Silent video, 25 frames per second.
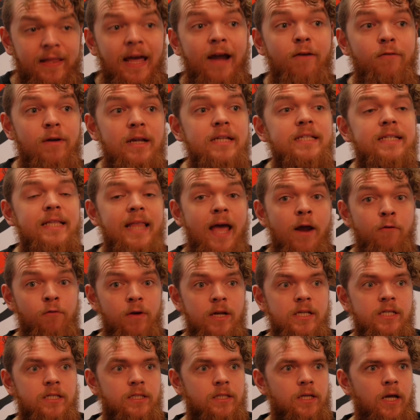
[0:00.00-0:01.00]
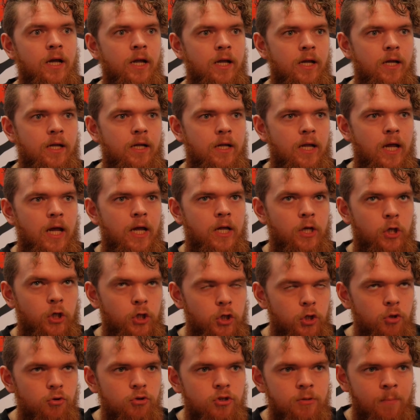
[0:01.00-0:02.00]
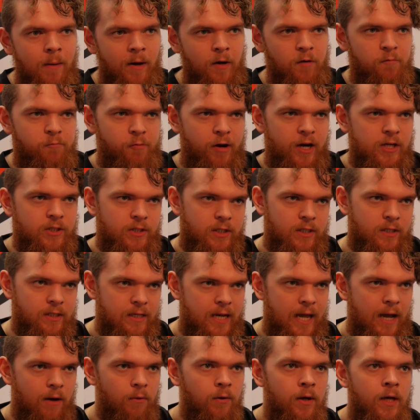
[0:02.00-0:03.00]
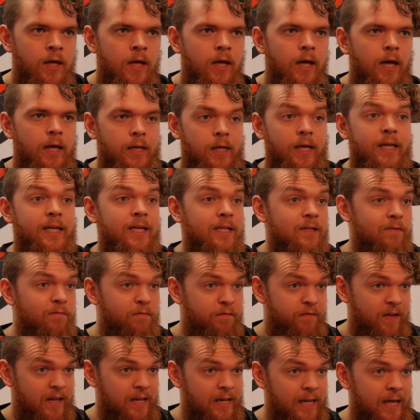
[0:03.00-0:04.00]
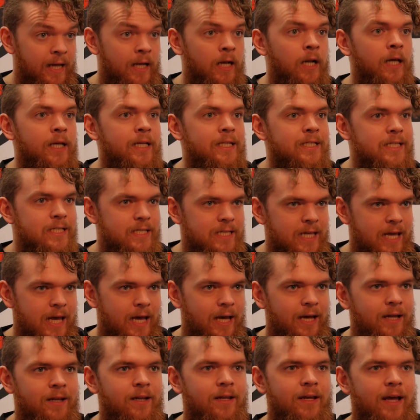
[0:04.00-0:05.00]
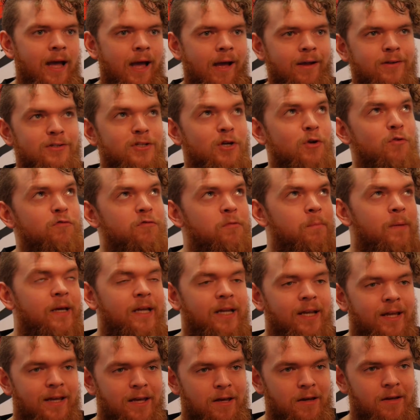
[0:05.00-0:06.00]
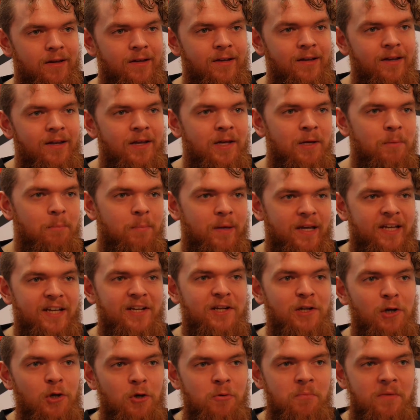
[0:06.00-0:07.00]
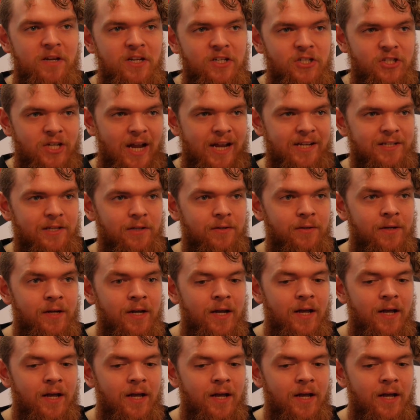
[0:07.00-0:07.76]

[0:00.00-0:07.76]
There is a huge amount of pressure now, and I can feel it and I can see it, and it hangs over me like a big gloomy shadow.